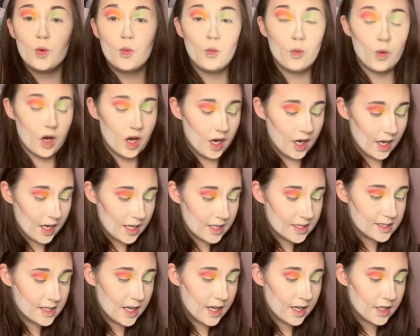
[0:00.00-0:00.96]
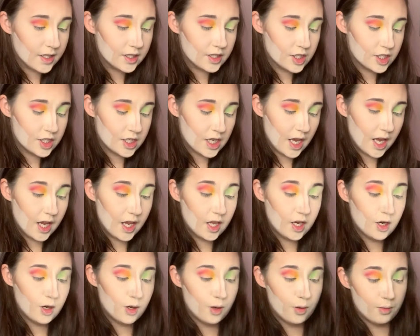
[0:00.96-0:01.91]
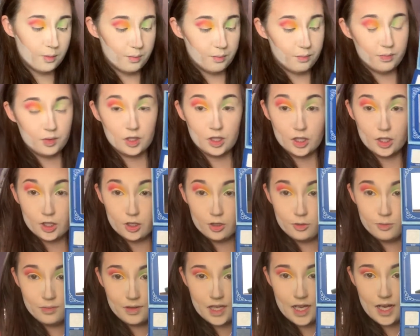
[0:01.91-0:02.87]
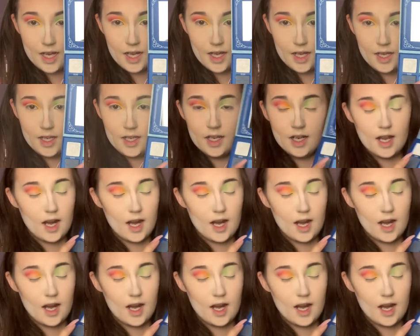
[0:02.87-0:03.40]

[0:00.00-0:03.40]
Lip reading: we're gonna take the shade Blue Blood.